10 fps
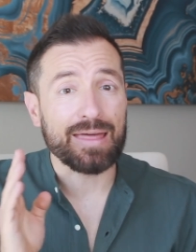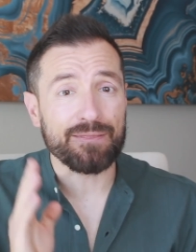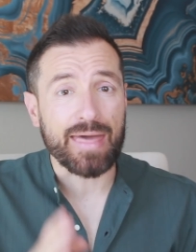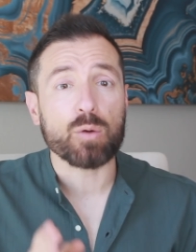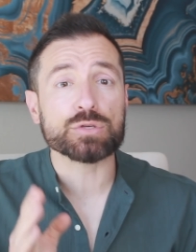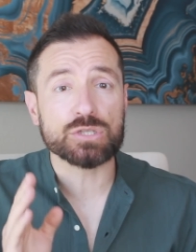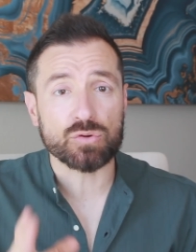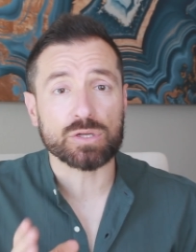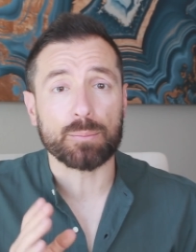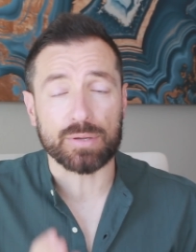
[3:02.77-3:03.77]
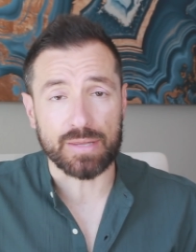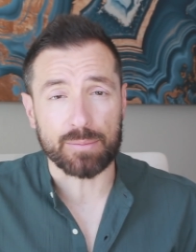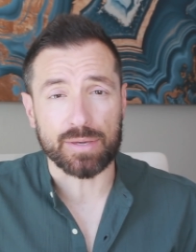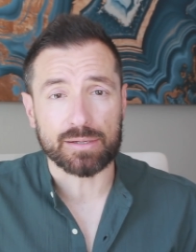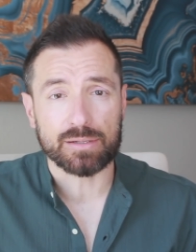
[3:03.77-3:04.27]
and that was during a
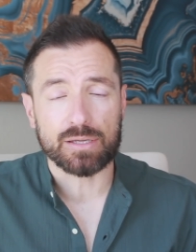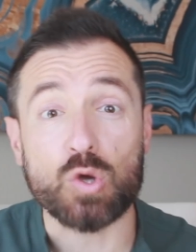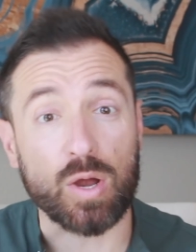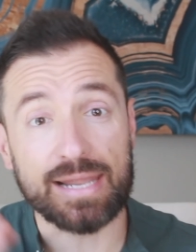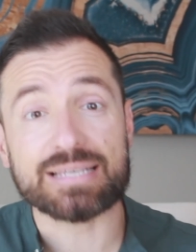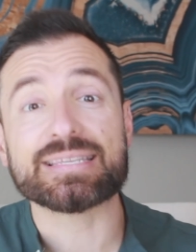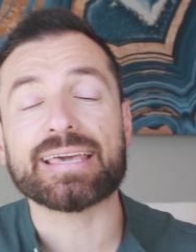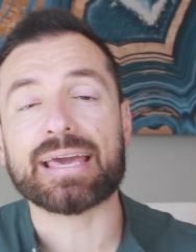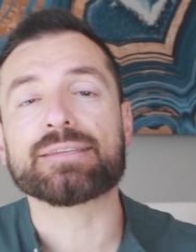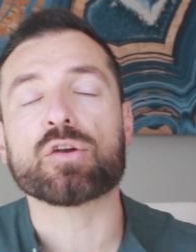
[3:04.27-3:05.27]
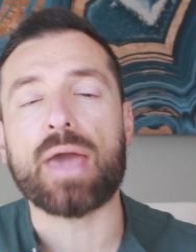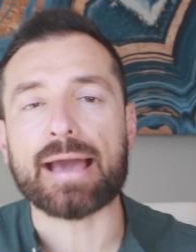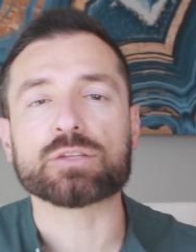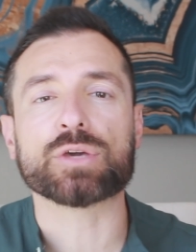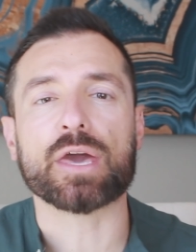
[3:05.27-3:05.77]
pandemic. So unless they get their
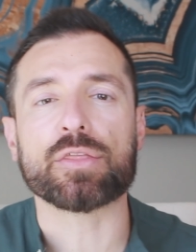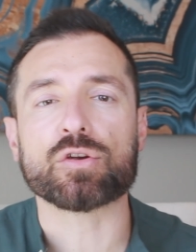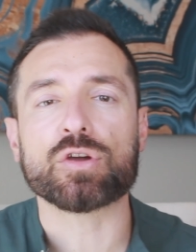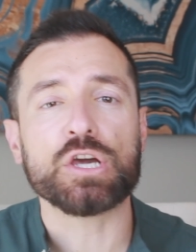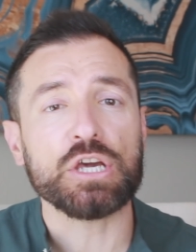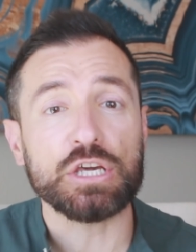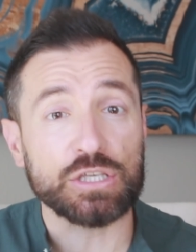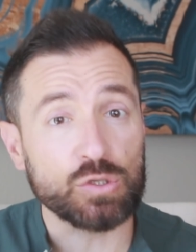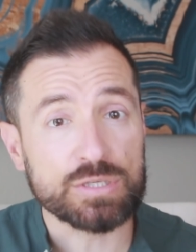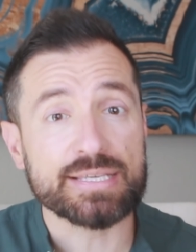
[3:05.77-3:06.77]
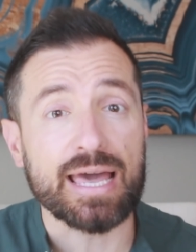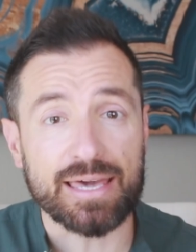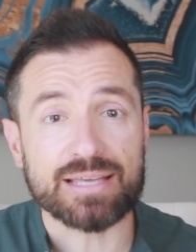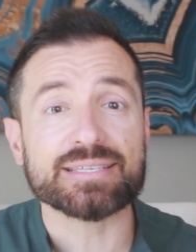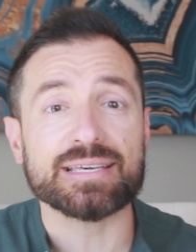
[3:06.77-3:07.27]
act together,
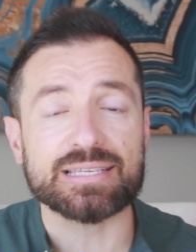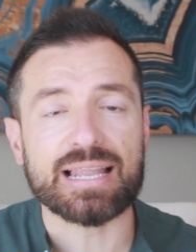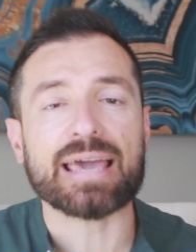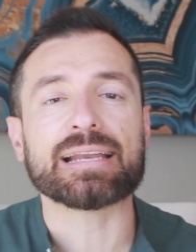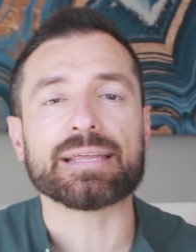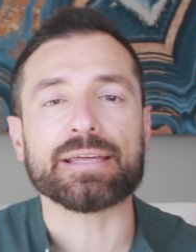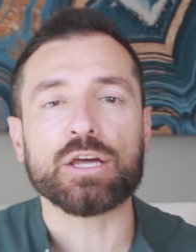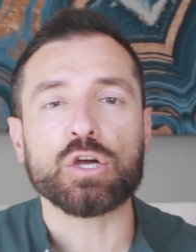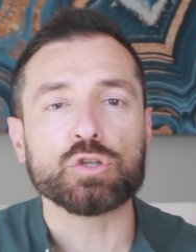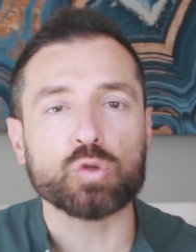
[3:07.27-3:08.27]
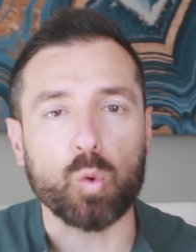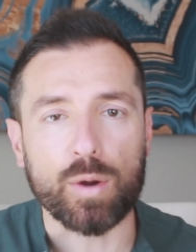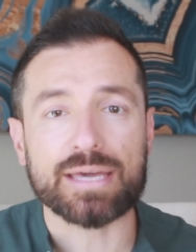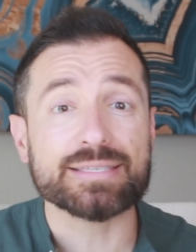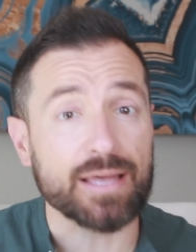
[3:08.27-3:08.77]
USCIS is likely to
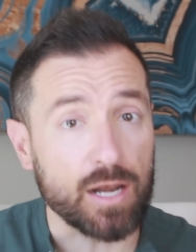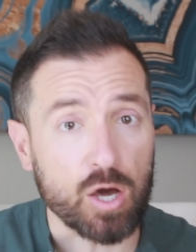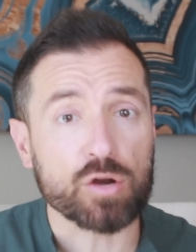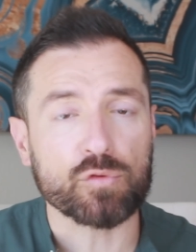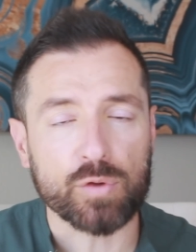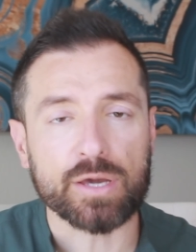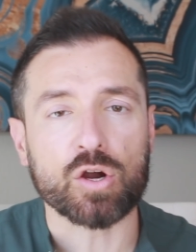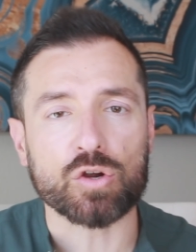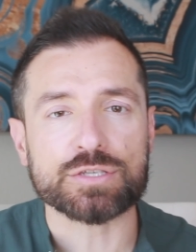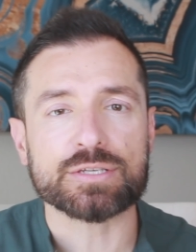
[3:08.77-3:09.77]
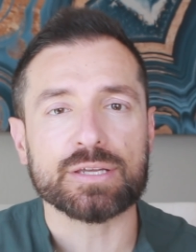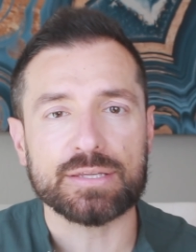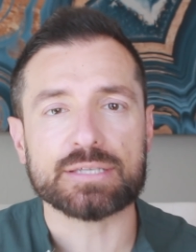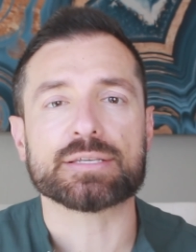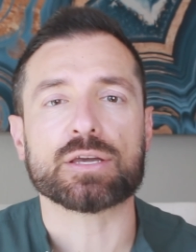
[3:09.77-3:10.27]
waste a lot of green cards
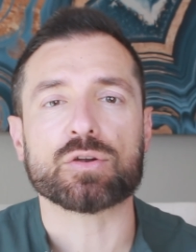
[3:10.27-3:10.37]
this